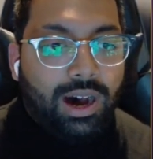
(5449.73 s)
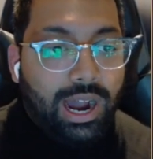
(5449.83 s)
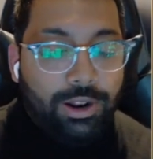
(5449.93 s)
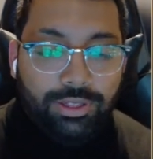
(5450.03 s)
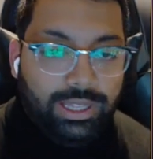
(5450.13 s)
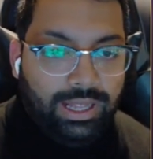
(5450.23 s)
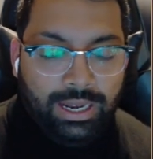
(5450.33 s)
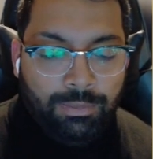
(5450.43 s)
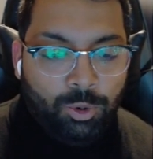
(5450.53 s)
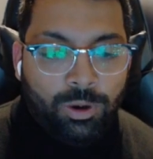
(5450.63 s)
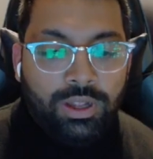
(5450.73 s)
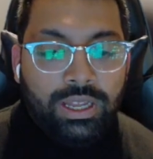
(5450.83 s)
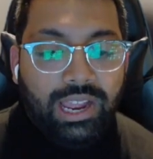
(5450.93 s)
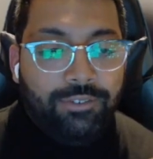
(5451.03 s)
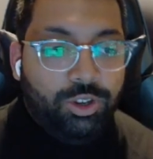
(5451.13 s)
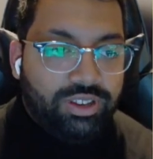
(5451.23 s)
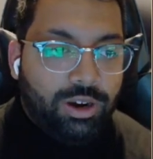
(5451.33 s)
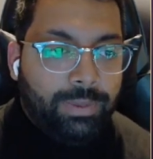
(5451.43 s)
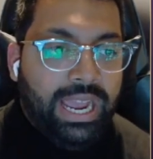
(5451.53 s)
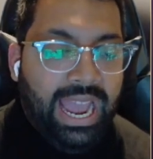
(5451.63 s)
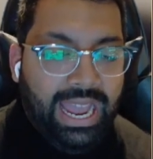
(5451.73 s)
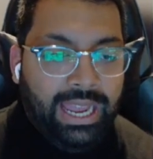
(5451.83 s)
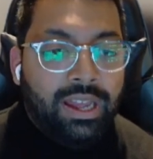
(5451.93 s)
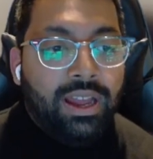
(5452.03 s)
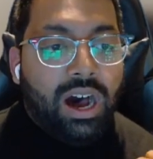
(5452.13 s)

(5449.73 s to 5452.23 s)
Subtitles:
I don't think that anymore. If you tell me, hey,